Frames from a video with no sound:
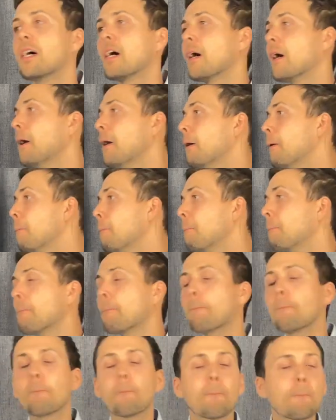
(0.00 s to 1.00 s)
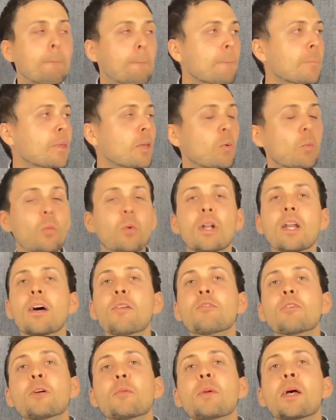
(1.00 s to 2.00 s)
Um,
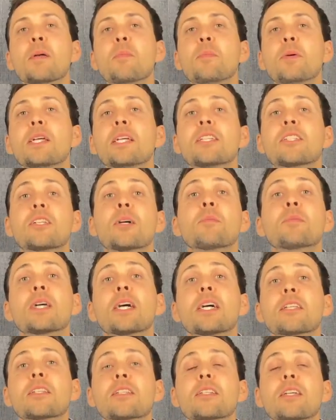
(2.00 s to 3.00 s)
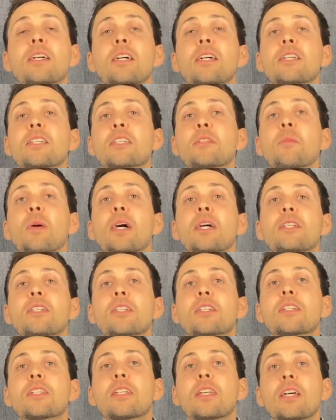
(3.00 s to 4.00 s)
whatever it may be. Sometimes somebody
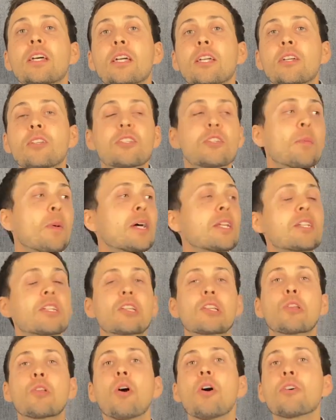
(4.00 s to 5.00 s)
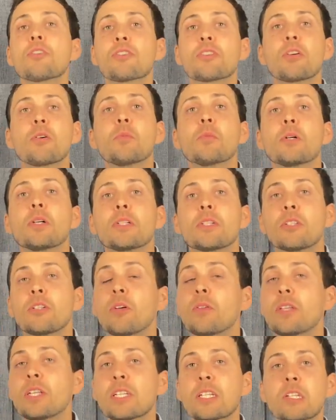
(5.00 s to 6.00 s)
just, you know, somebody just lost someone. You
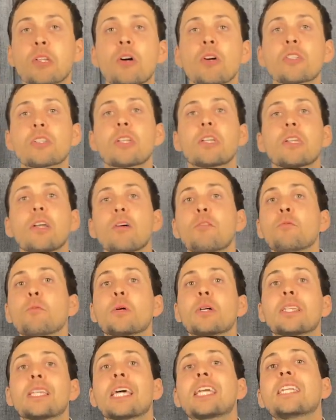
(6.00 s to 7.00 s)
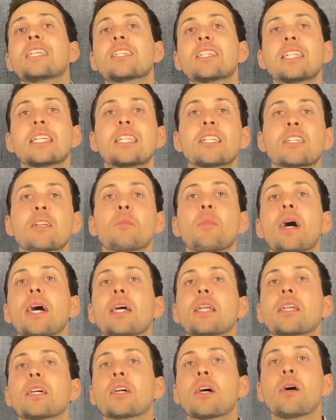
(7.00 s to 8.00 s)
know, they just lost a loved one. They just need
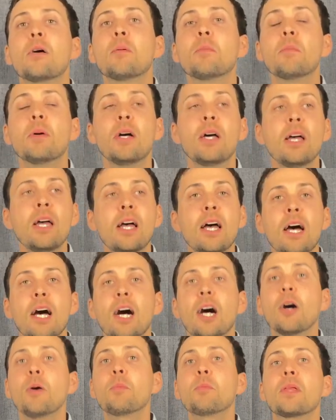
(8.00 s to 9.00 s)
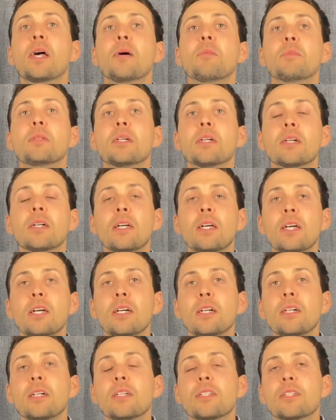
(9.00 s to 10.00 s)
somebody to come help them to,
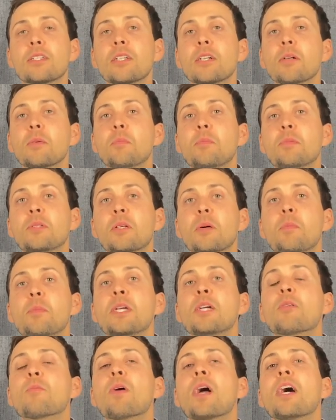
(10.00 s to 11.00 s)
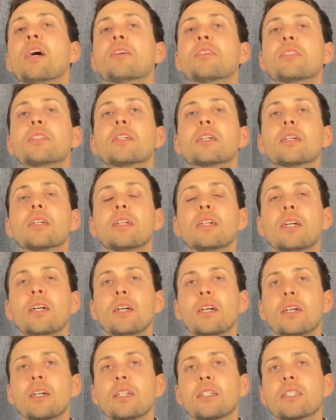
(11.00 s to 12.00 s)
to, to be around to,
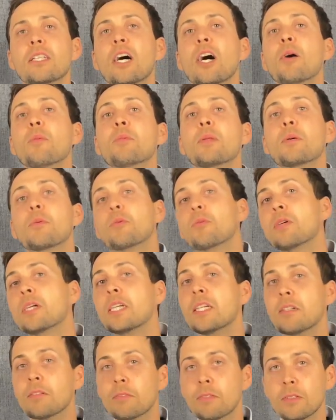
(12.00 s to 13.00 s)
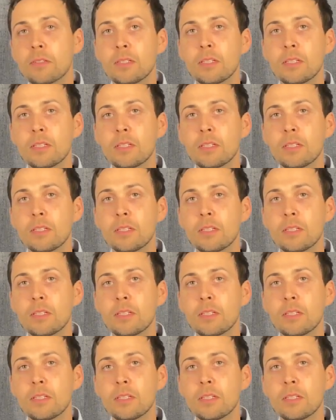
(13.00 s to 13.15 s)
to help them grieve.